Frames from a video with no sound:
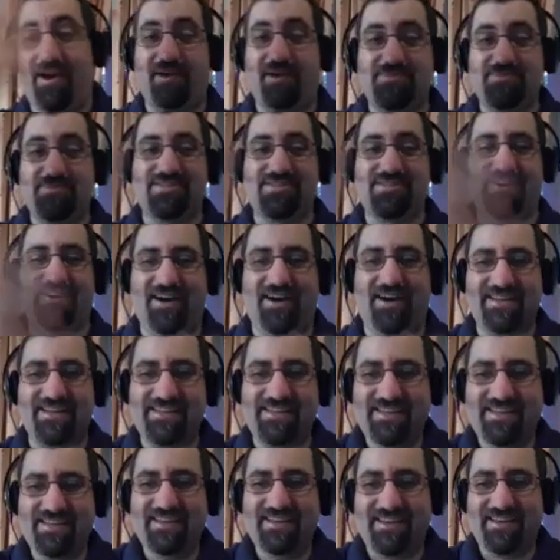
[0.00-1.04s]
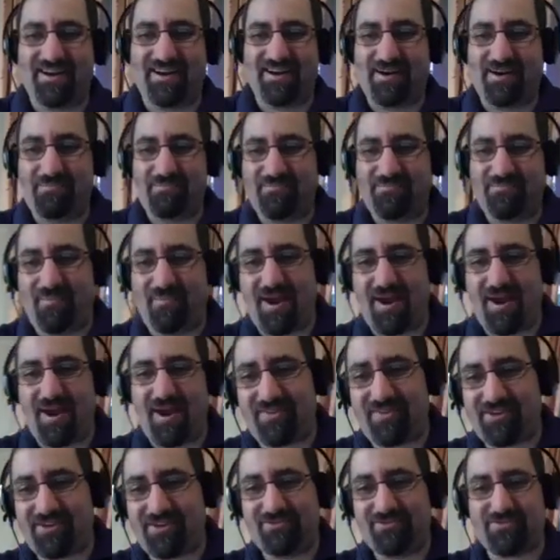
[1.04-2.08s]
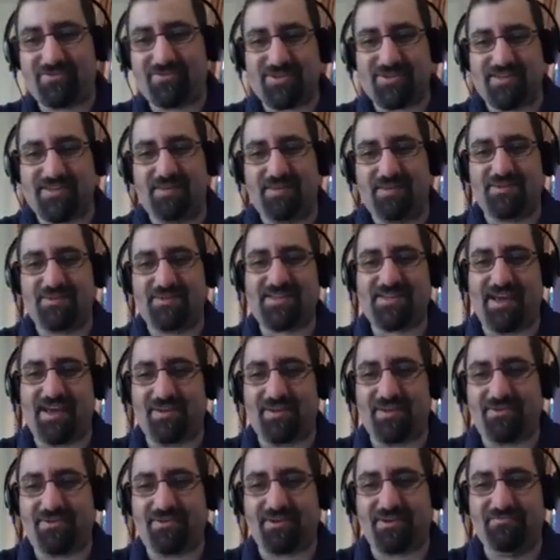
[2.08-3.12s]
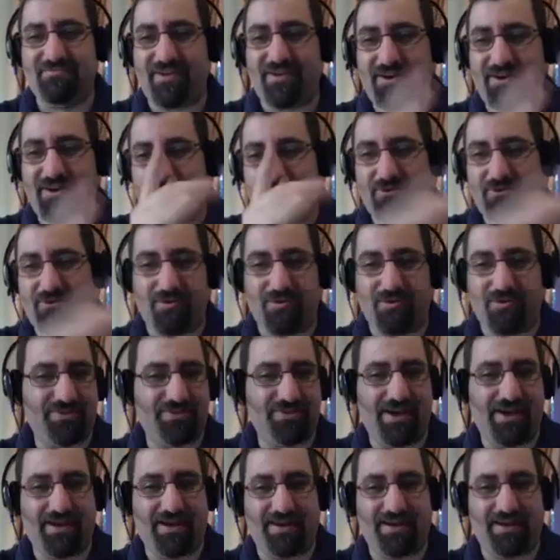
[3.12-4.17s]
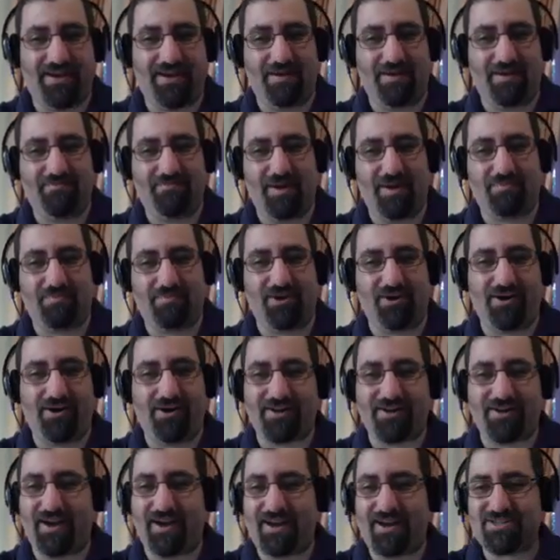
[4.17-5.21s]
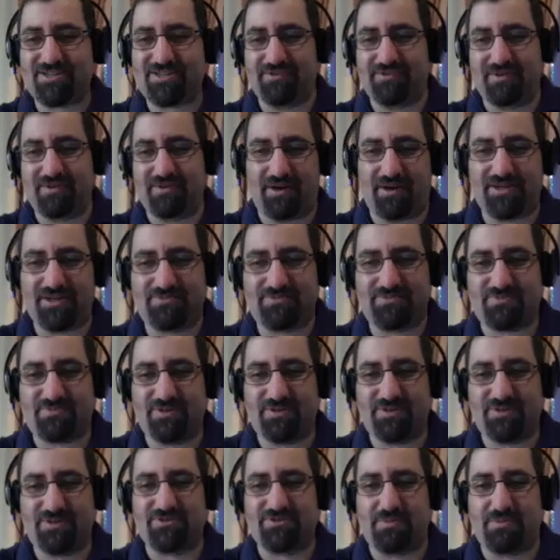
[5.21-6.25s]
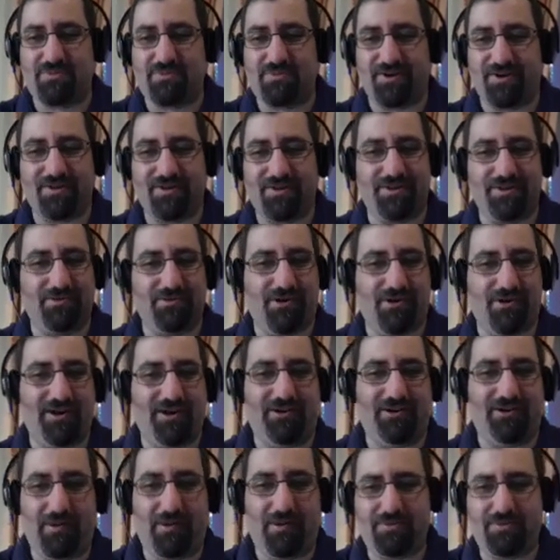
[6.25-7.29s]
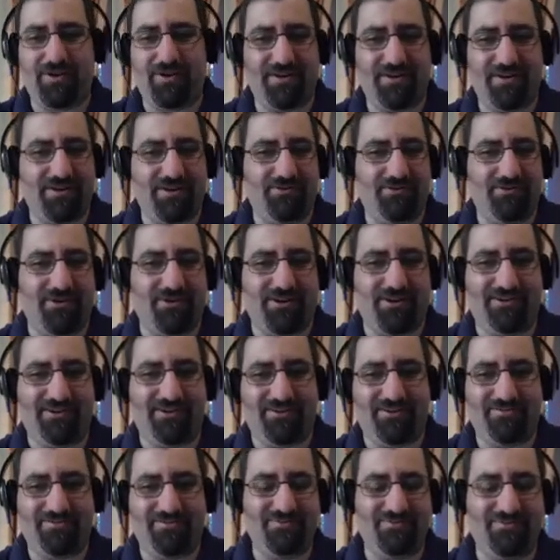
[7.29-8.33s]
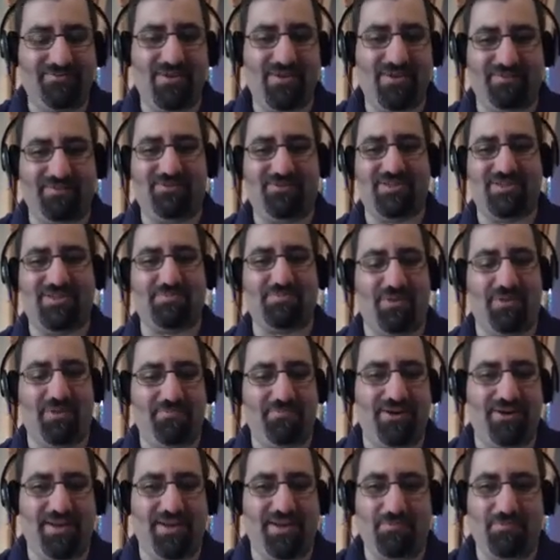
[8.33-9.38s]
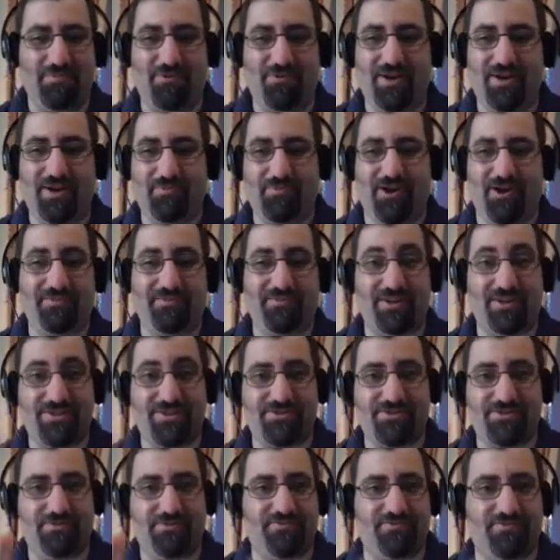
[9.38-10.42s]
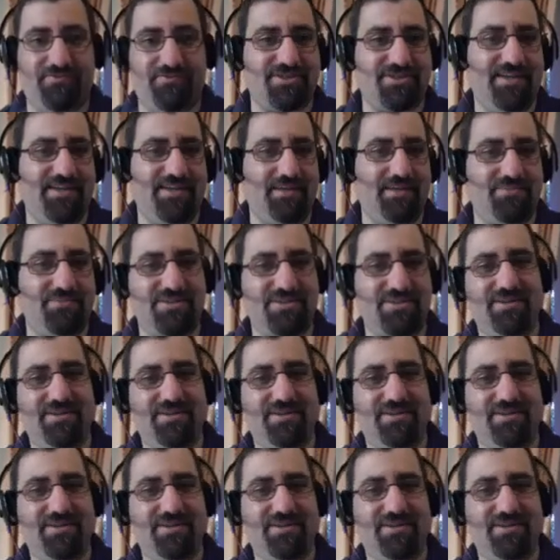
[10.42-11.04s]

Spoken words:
Scott. My legal first name is Kenneth. You can find out more about that at my blog. I usually put in a URL. I'll put in a URL, and it will explain my name away, why I've got two first names.